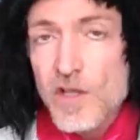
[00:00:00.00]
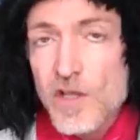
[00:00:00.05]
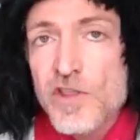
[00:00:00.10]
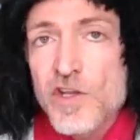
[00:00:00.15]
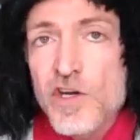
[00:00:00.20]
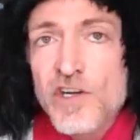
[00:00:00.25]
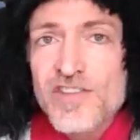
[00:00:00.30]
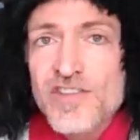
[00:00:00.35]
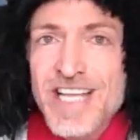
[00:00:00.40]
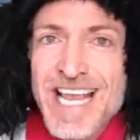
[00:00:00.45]

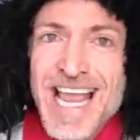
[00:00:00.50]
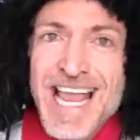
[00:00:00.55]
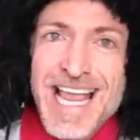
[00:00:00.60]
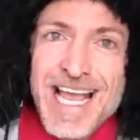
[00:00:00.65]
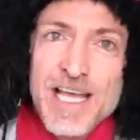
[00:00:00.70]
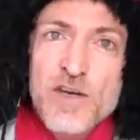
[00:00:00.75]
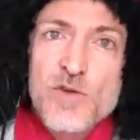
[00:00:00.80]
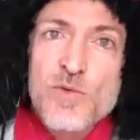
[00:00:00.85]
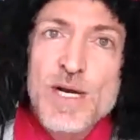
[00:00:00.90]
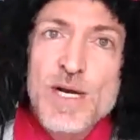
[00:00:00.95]
There is a
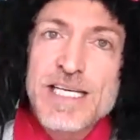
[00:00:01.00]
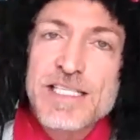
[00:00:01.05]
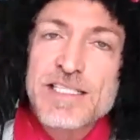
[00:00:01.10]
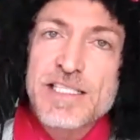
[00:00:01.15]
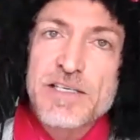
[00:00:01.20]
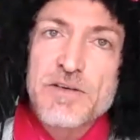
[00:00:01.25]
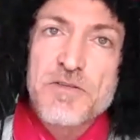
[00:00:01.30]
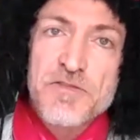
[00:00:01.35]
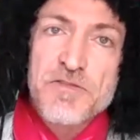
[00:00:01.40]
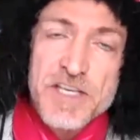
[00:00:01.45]
hand
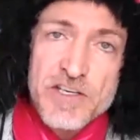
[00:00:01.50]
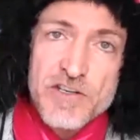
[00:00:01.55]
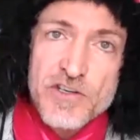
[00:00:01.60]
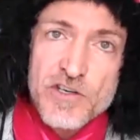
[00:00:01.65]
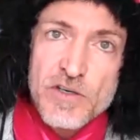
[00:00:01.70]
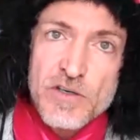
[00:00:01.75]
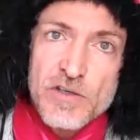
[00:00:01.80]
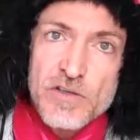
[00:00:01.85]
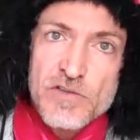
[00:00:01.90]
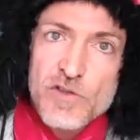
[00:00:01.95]
raising
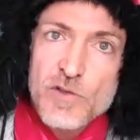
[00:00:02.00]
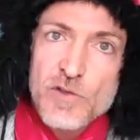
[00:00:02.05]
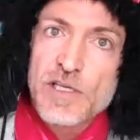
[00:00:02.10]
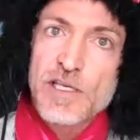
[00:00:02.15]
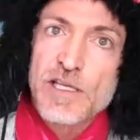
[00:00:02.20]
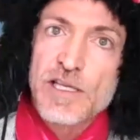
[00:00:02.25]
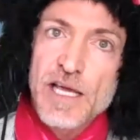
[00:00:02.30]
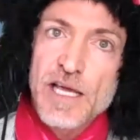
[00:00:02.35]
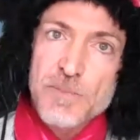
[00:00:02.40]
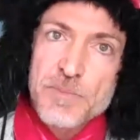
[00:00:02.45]
feature, so you
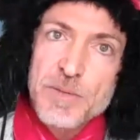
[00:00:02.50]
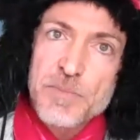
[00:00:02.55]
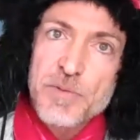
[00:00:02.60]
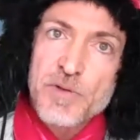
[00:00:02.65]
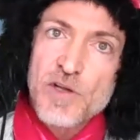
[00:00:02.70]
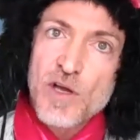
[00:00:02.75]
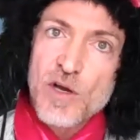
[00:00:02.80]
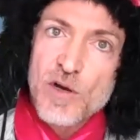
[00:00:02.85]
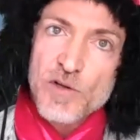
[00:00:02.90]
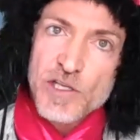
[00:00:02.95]
can let people
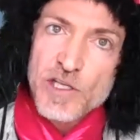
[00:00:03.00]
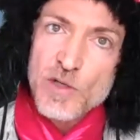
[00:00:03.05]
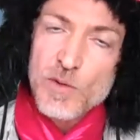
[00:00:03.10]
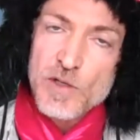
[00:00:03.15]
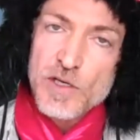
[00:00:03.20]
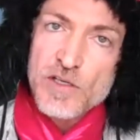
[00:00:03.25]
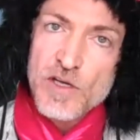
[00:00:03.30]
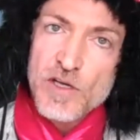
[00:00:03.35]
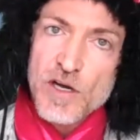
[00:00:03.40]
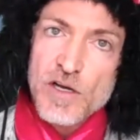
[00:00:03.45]
know that you
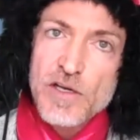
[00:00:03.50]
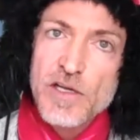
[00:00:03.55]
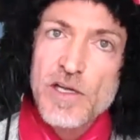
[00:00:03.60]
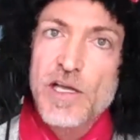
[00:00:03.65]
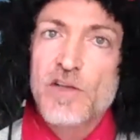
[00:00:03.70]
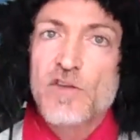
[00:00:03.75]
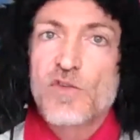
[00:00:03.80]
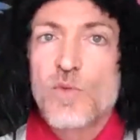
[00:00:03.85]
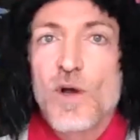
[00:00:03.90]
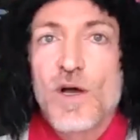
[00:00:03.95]
want to talk,
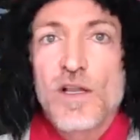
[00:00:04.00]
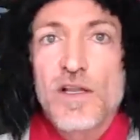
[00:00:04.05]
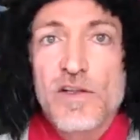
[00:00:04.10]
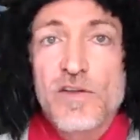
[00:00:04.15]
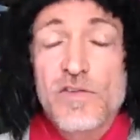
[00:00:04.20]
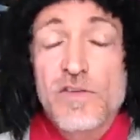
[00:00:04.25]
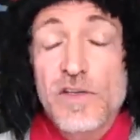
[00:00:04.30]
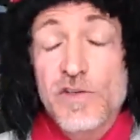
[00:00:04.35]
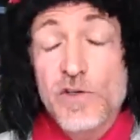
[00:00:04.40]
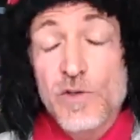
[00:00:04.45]
as well
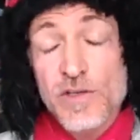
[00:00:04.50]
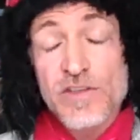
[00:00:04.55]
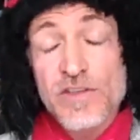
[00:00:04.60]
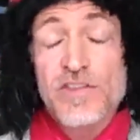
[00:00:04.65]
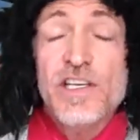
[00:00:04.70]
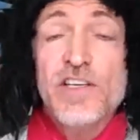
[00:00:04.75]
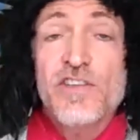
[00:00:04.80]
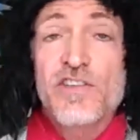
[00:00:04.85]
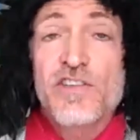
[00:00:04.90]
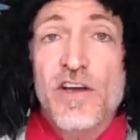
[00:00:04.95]
as you can
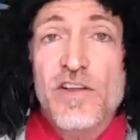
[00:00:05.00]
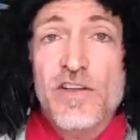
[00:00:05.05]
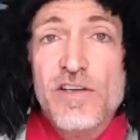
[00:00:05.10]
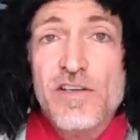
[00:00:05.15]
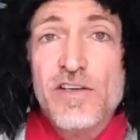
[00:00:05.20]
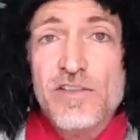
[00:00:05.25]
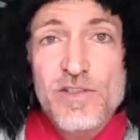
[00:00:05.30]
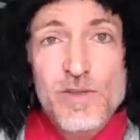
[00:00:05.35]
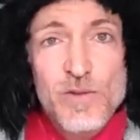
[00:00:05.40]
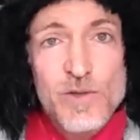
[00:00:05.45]
see each
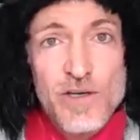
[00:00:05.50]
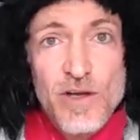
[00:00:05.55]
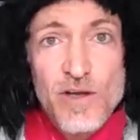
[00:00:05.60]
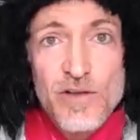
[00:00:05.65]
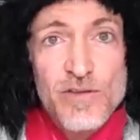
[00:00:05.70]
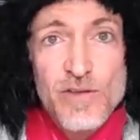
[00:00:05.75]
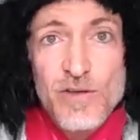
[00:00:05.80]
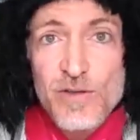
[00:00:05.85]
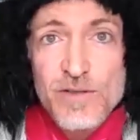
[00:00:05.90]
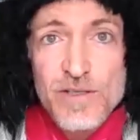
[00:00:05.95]
other, so you can
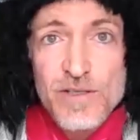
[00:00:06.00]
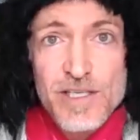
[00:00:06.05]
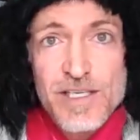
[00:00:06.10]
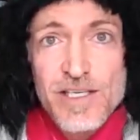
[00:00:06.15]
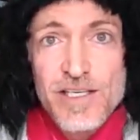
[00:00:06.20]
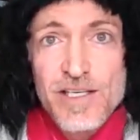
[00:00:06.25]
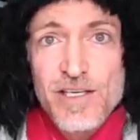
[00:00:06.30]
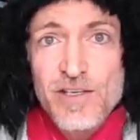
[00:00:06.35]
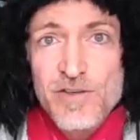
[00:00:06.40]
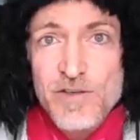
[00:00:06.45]
also
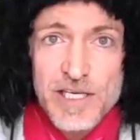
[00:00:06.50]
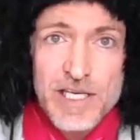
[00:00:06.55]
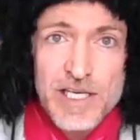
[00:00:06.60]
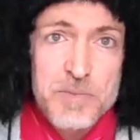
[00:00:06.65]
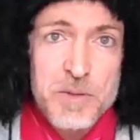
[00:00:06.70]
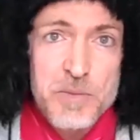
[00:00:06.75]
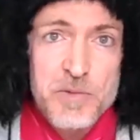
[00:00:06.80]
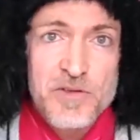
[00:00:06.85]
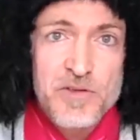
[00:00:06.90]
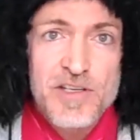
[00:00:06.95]
try to
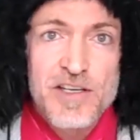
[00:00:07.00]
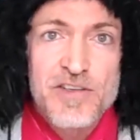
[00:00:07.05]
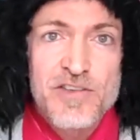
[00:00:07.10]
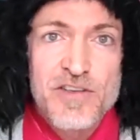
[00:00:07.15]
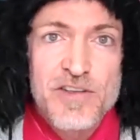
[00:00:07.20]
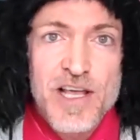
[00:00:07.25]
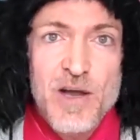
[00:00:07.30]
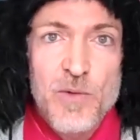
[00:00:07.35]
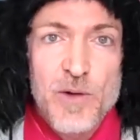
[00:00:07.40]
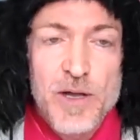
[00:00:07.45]
get people's
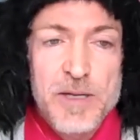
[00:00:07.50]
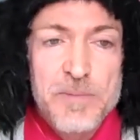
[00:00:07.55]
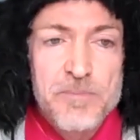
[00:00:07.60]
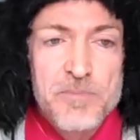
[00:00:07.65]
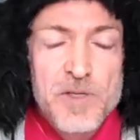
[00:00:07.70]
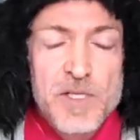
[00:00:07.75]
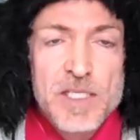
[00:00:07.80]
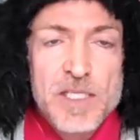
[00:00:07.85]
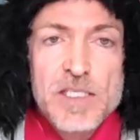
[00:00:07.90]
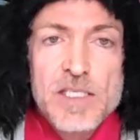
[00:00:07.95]
attention that way.
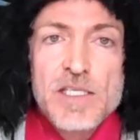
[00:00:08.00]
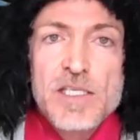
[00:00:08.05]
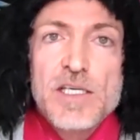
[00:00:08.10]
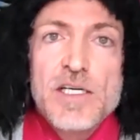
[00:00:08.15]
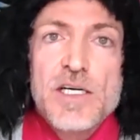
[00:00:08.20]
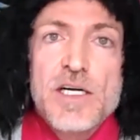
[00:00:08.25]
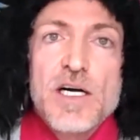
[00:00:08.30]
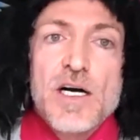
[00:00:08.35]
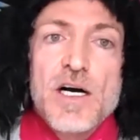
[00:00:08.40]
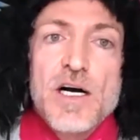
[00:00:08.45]

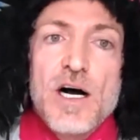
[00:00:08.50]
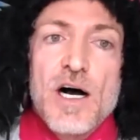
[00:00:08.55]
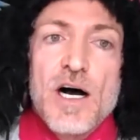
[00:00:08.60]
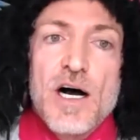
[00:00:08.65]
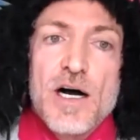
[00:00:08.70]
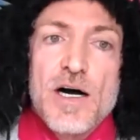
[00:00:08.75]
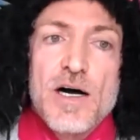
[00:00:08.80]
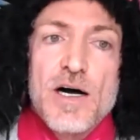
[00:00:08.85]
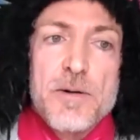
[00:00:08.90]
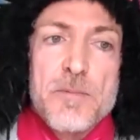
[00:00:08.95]

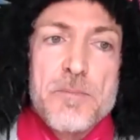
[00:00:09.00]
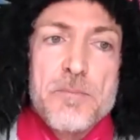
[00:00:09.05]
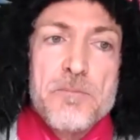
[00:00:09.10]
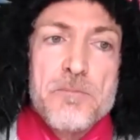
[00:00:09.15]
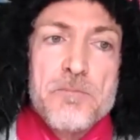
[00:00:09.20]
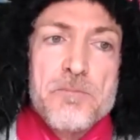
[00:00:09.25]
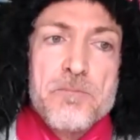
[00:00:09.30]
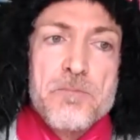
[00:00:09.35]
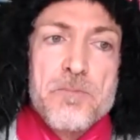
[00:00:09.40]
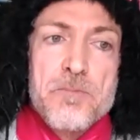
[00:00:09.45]

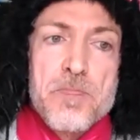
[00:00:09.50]
Um,